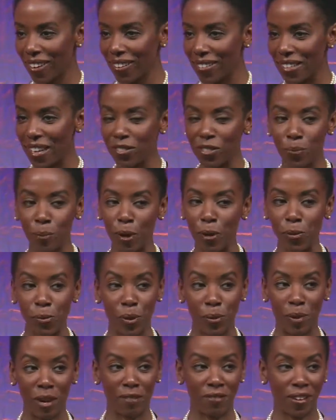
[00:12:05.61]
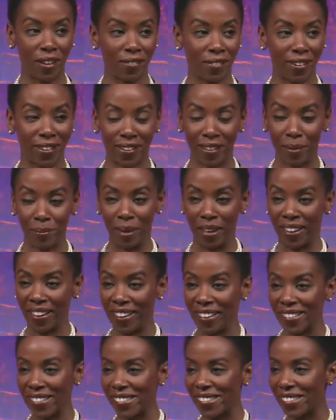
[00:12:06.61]
Dave Chappelle is one of my favorite
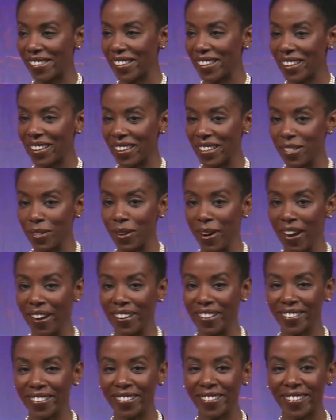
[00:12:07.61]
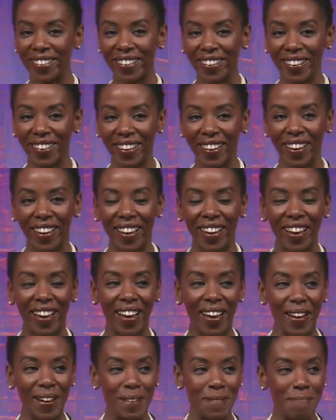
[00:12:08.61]
comedians. He's great.
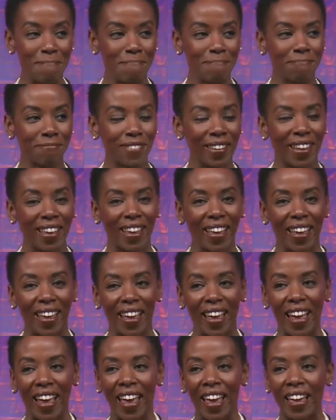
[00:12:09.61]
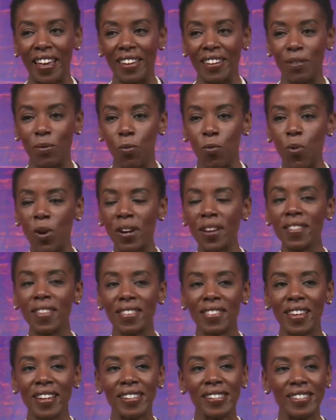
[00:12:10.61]
And one of the
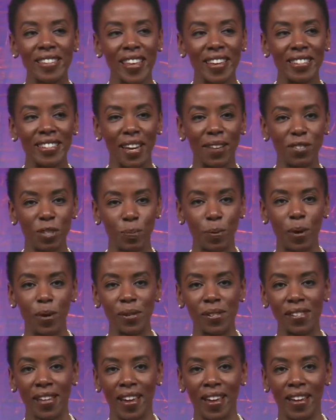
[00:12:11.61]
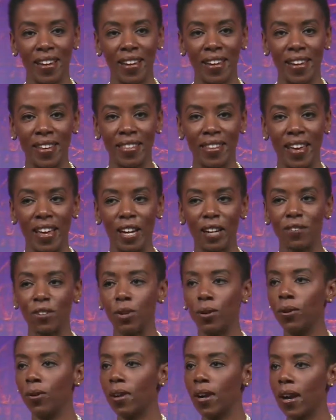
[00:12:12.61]
things that Dave Chappelle said in the
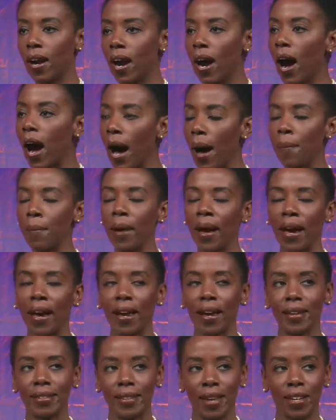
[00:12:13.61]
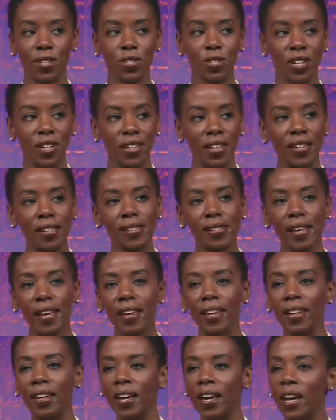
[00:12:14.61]
interview caught my attention. He
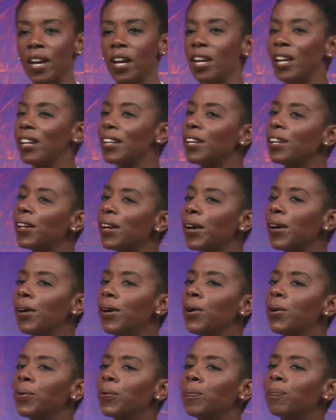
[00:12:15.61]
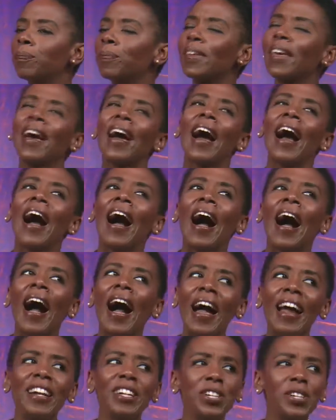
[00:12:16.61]
said,
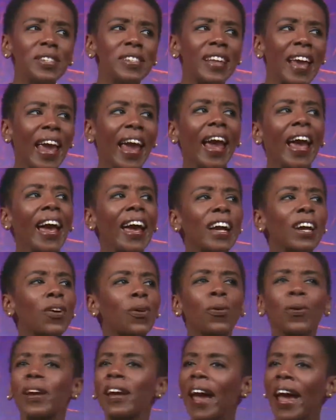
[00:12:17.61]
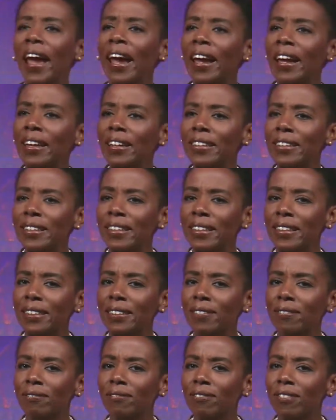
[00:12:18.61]
I just can't create
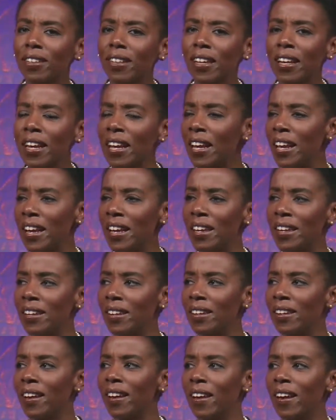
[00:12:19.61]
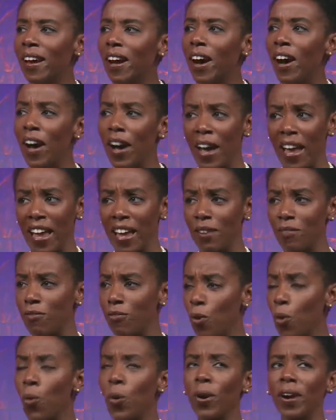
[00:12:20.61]
in a
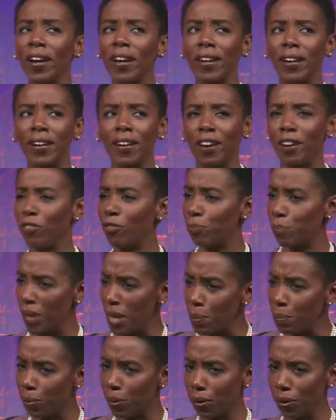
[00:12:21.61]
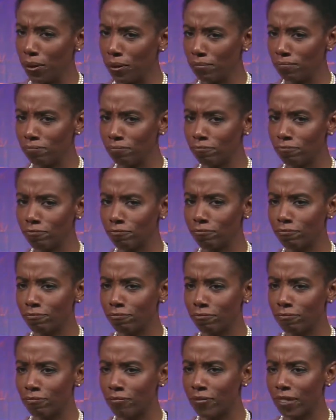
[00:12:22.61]
void of people.
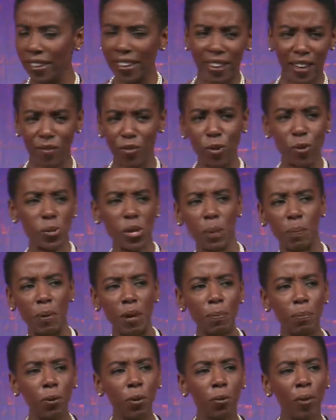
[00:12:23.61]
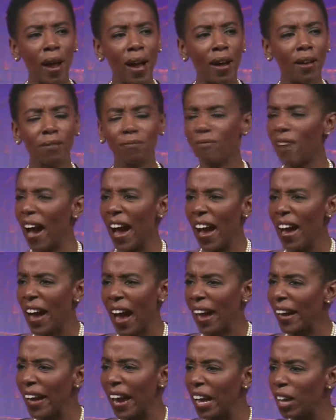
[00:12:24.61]
Like, if there's not people around,
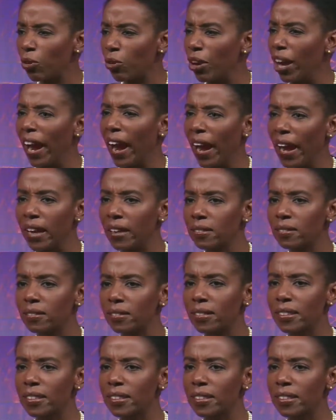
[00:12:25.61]
I can't create.